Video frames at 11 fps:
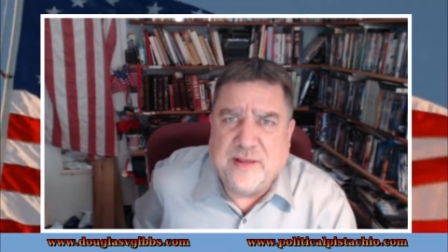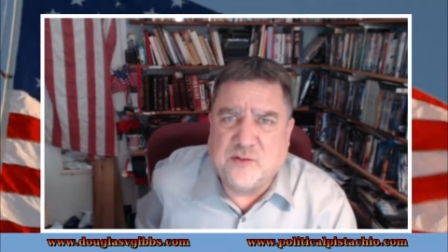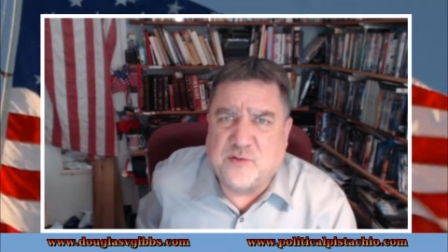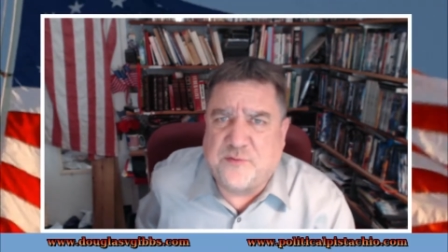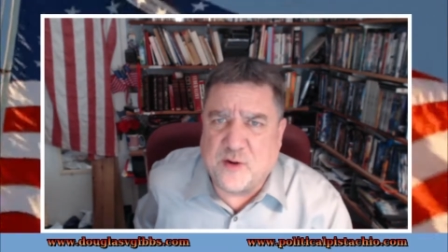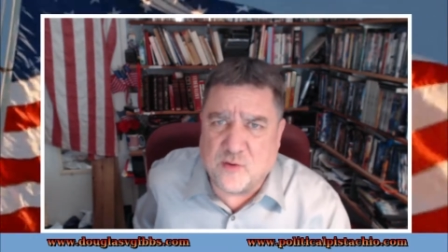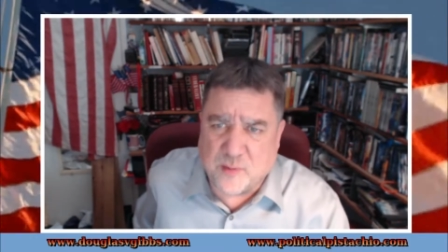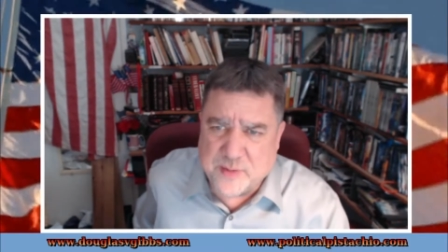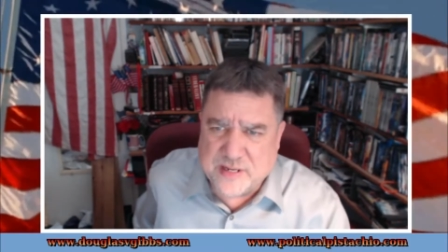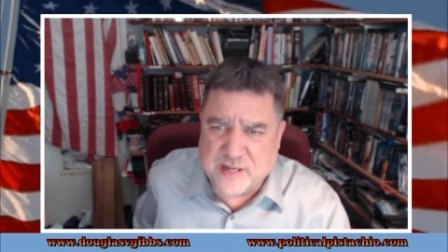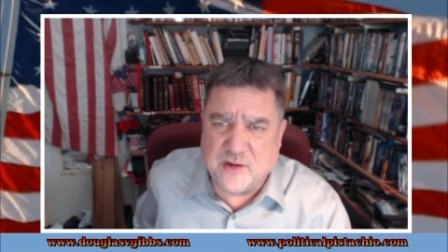Is the federal
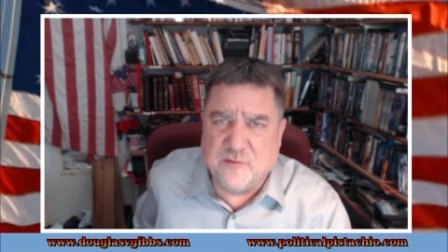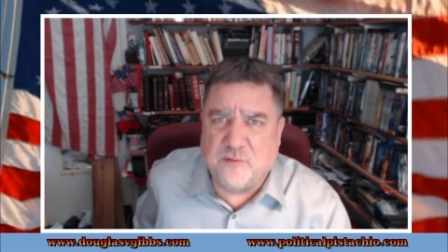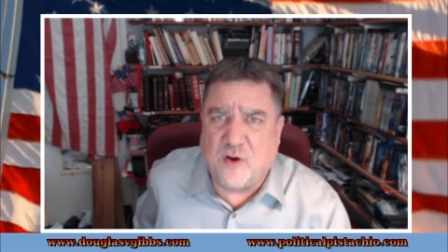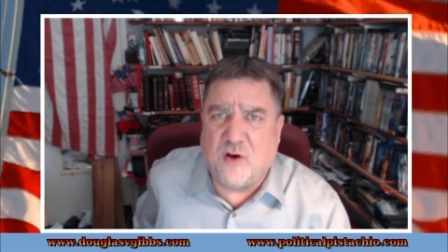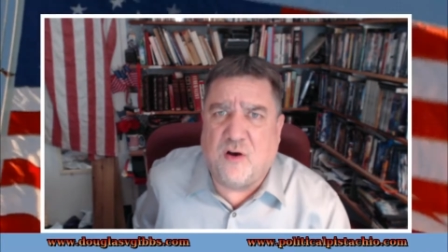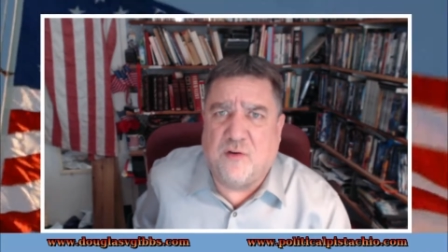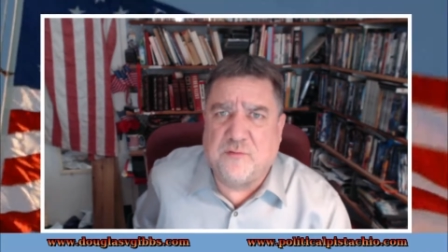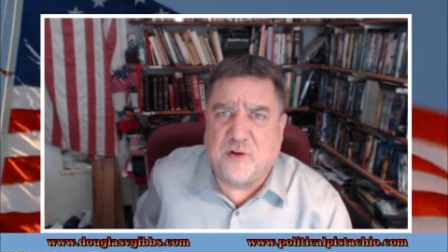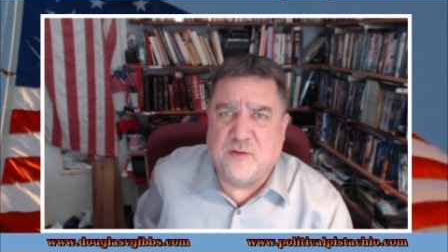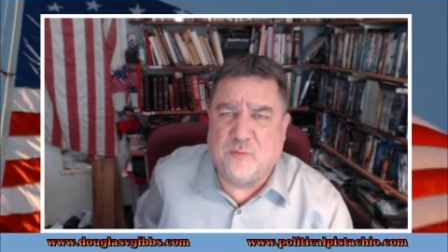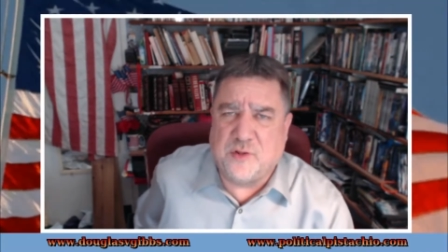government getting
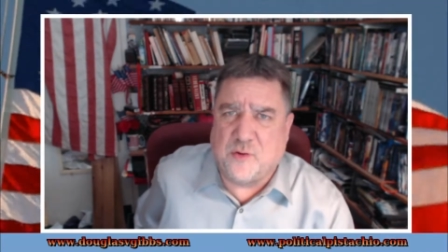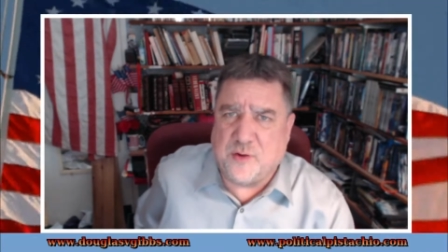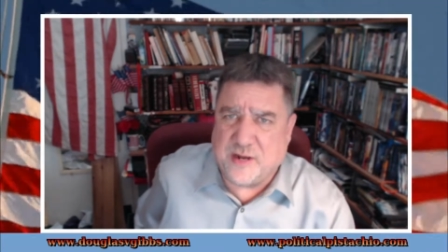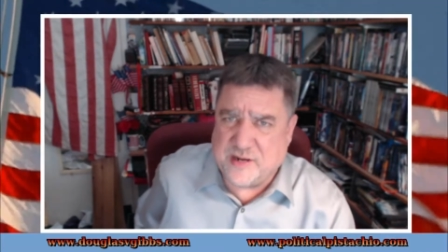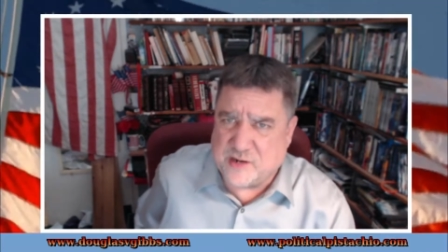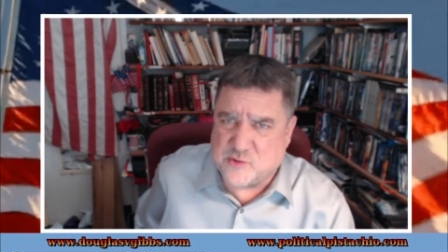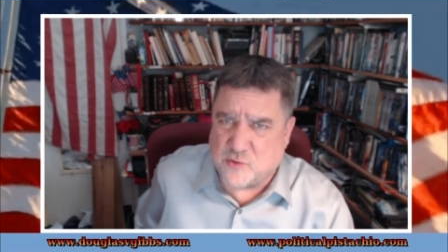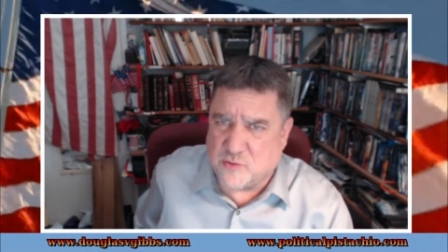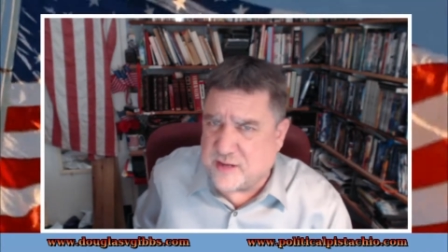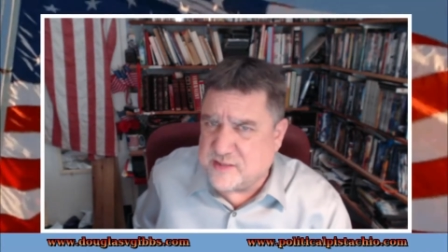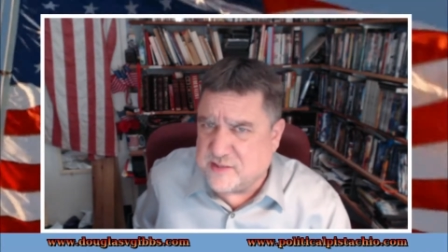involved with our
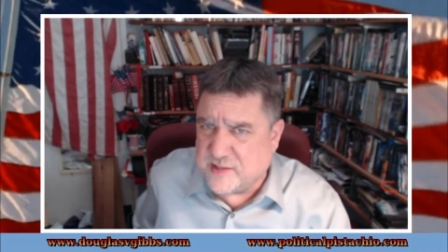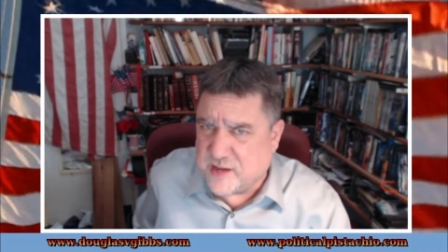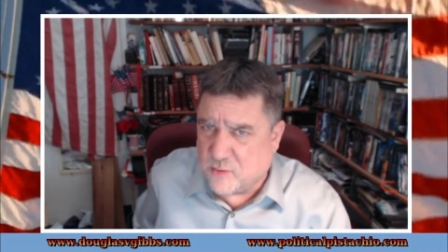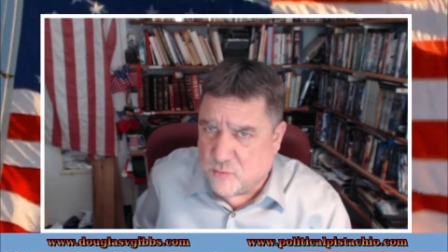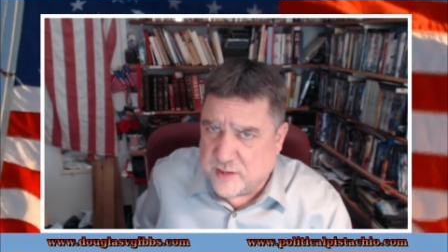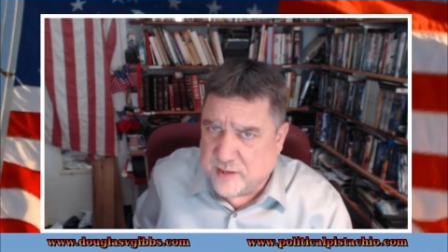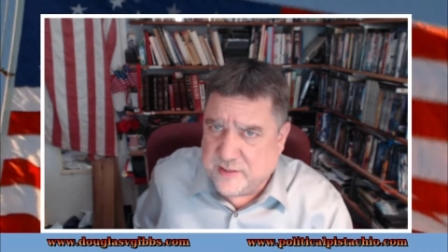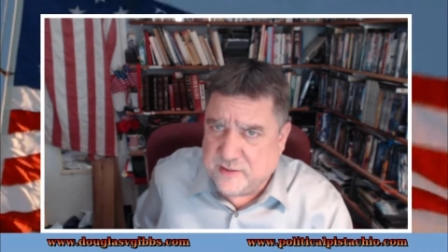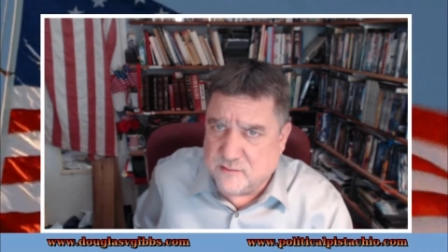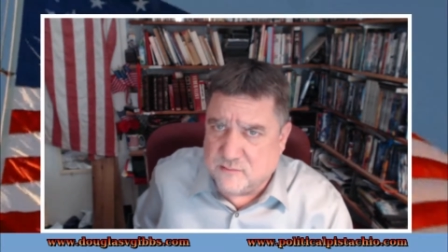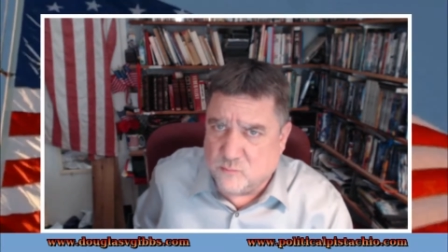natural rights in that
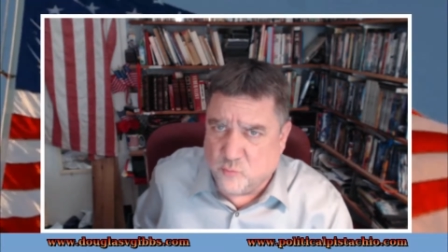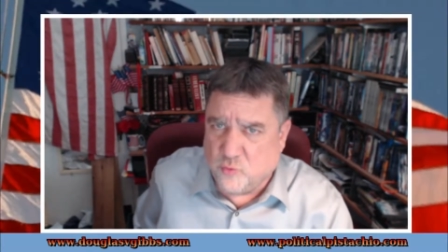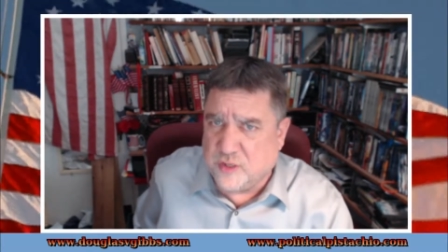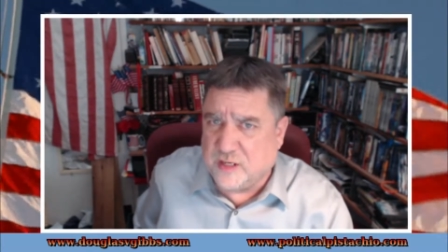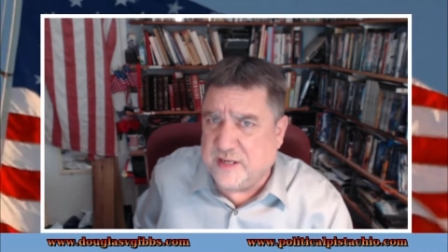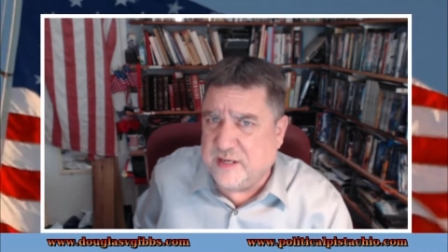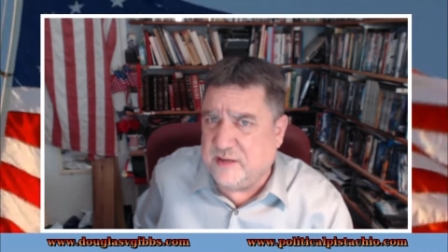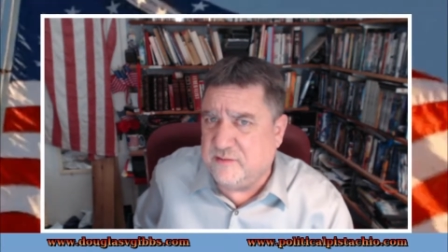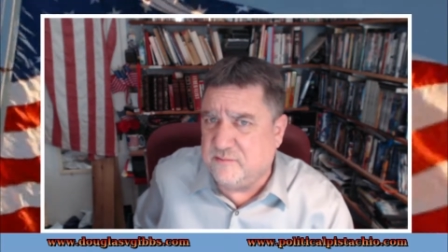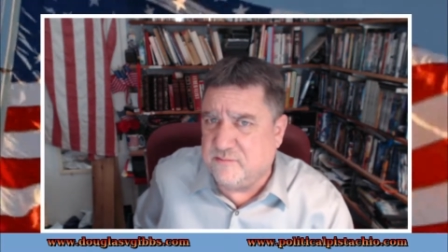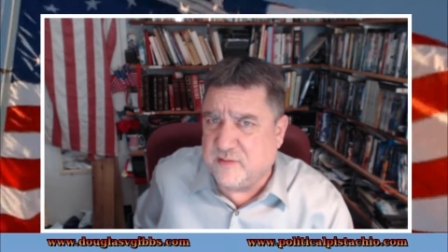way really